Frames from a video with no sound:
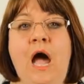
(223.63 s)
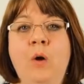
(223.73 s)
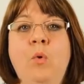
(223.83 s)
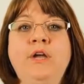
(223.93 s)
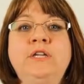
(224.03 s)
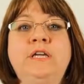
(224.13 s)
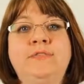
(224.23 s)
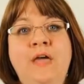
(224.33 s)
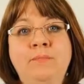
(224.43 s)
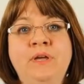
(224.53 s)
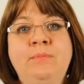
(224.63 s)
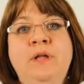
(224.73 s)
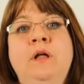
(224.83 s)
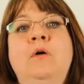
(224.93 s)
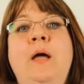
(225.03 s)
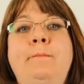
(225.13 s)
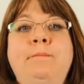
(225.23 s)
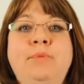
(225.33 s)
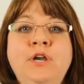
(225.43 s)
I want you to get that big pillow and